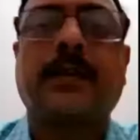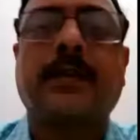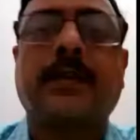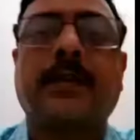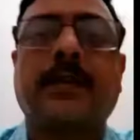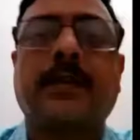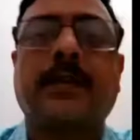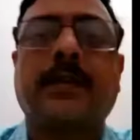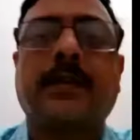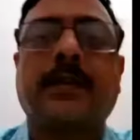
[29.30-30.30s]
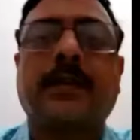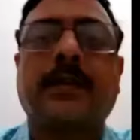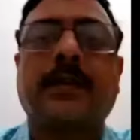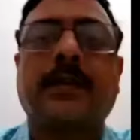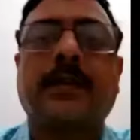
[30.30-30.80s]
this factor
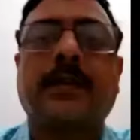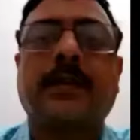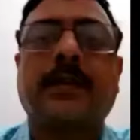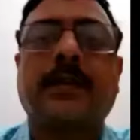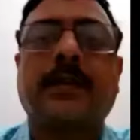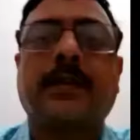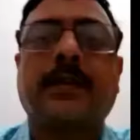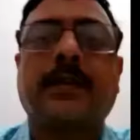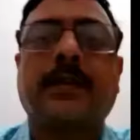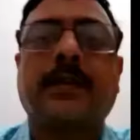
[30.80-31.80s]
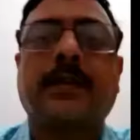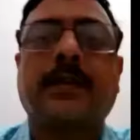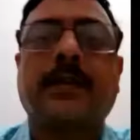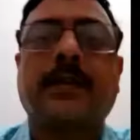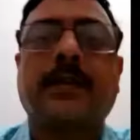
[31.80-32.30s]
cost and the market
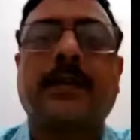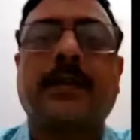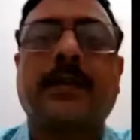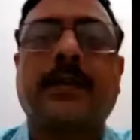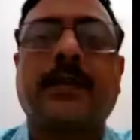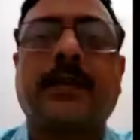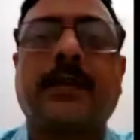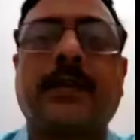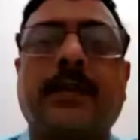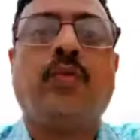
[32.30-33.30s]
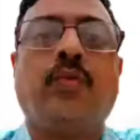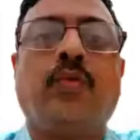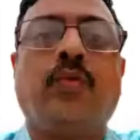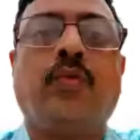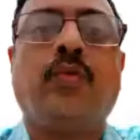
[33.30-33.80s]
price. So
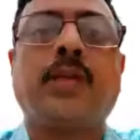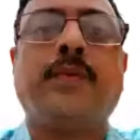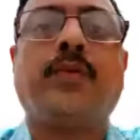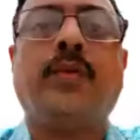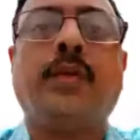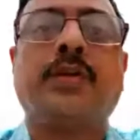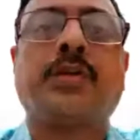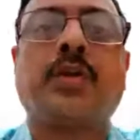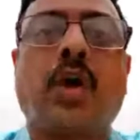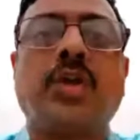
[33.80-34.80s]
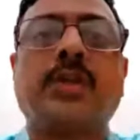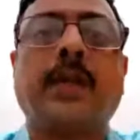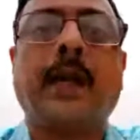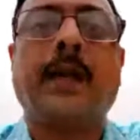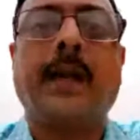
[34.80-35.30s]
what is the difference between this
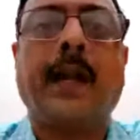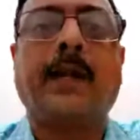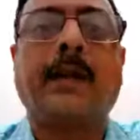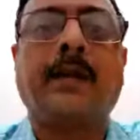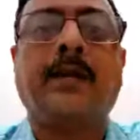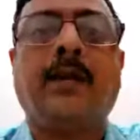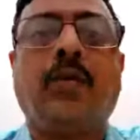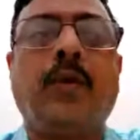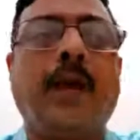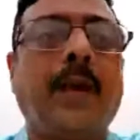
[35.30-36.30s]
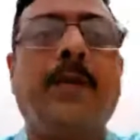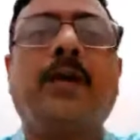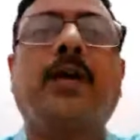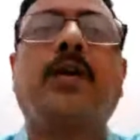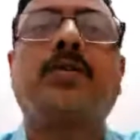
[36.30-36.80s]
gross and net?
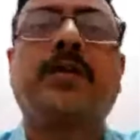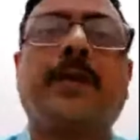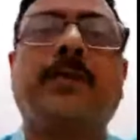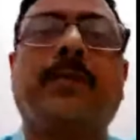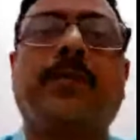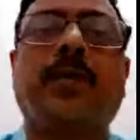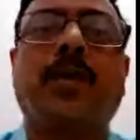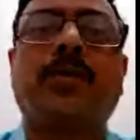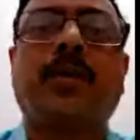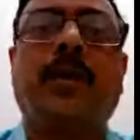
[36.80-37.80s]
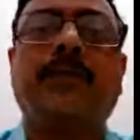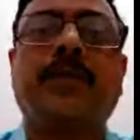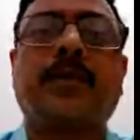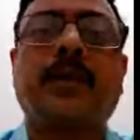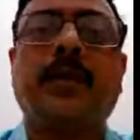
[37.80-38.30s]
Wherever the concept of
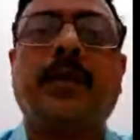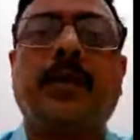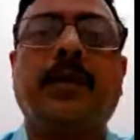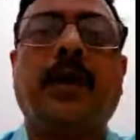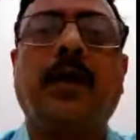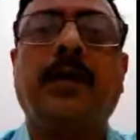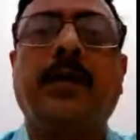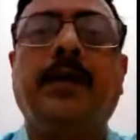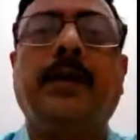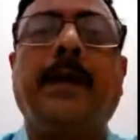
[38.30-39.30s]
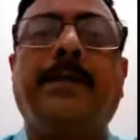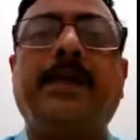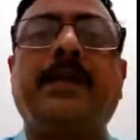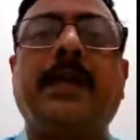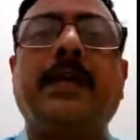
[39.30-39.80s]
gross comes, the
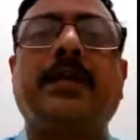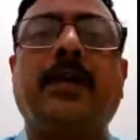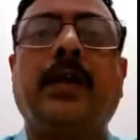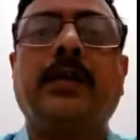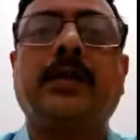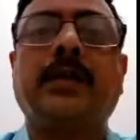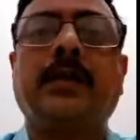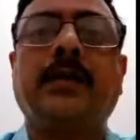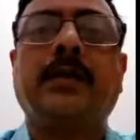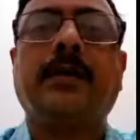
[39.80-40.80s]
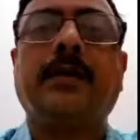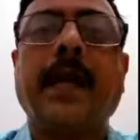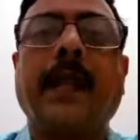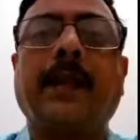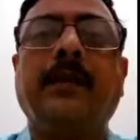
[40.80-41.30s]
depreciation is
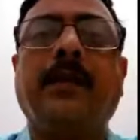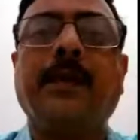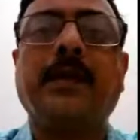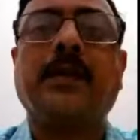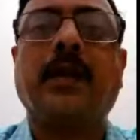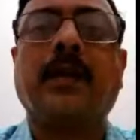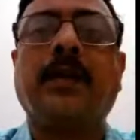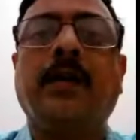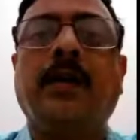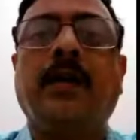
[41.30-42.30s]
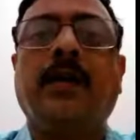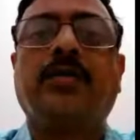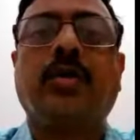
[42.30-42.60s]
there in the picture.